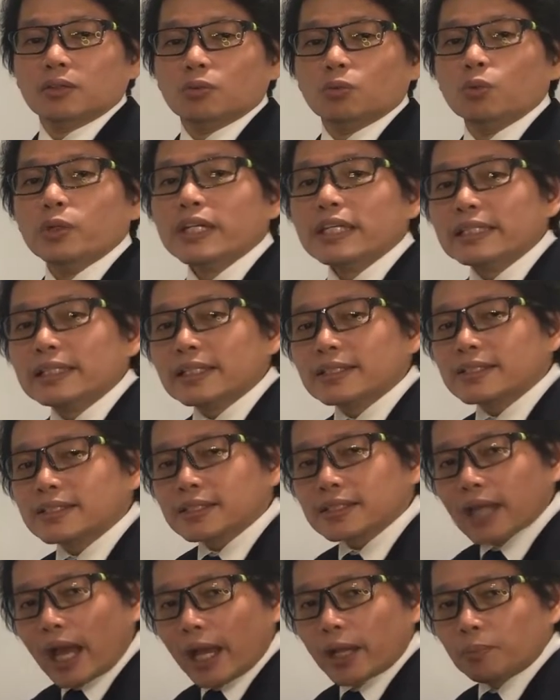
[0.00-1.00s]
We
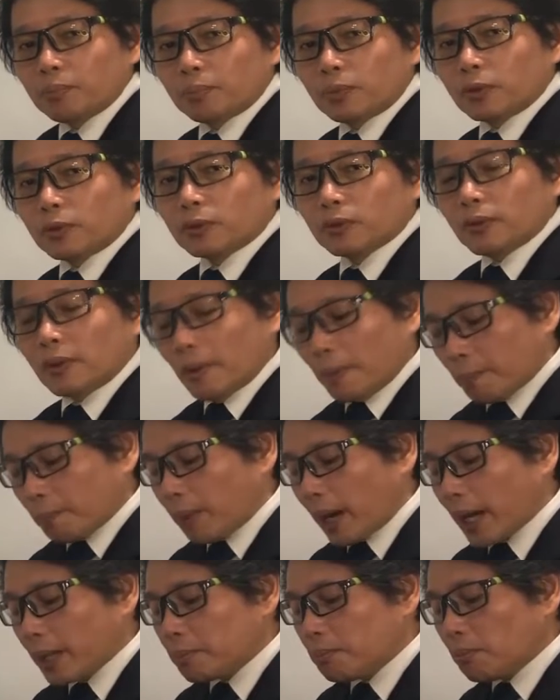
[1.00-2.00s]
disciple
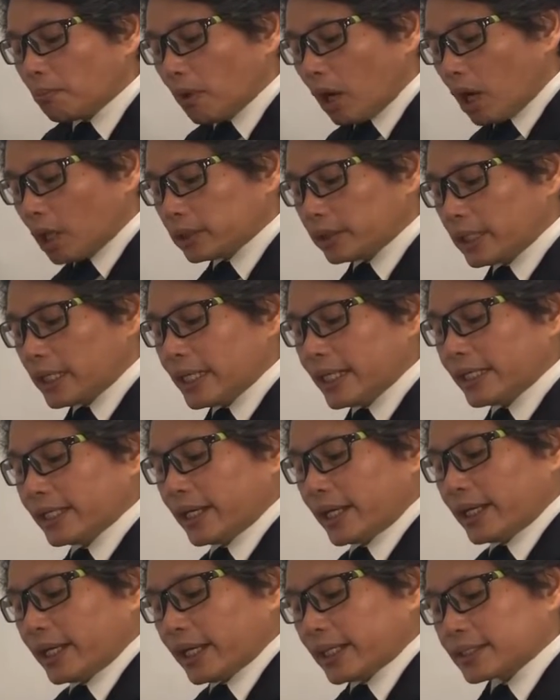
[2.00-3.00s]
by
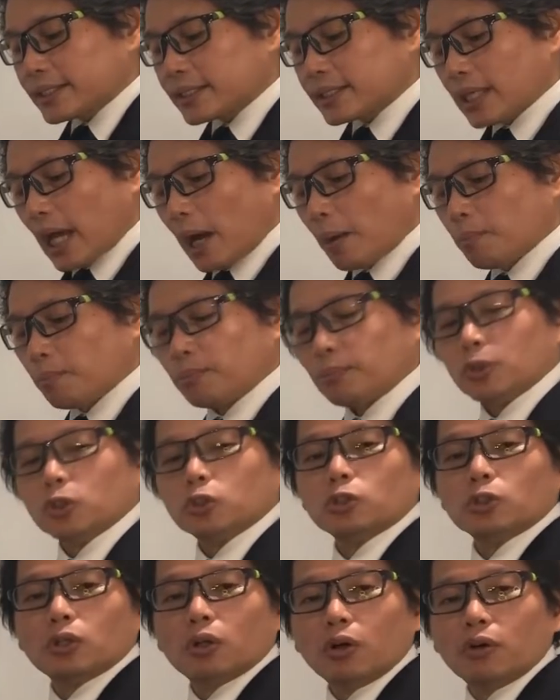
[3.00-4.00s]
modeling an
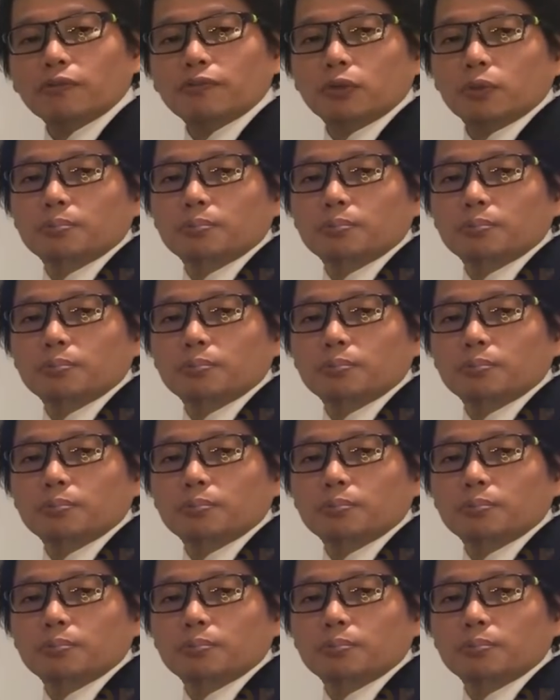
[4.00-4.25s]
example of